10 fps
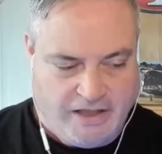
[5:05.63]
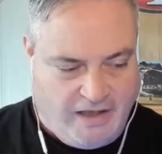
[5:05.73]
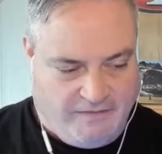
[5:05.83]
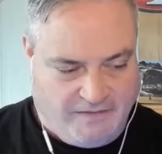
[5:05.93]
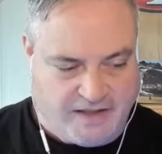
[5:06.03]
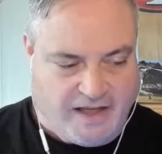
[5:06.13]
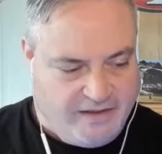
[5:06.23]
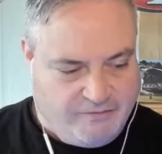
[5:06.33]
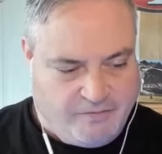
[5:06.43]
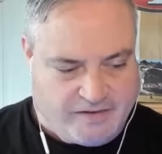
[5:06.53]
And this
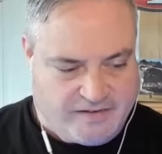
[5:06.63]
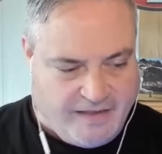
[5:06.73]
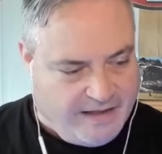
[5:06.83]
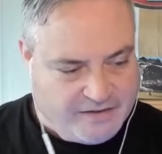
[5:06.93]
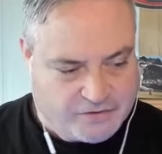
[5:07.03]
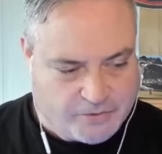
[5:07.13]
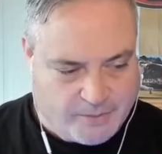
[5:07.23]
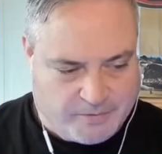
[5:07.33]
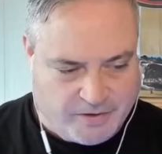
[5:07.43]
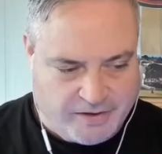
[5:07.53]
guy fits that
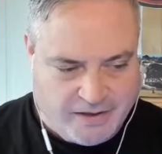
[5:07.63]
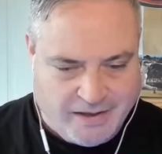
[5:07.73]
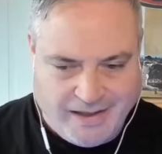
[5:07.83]
description.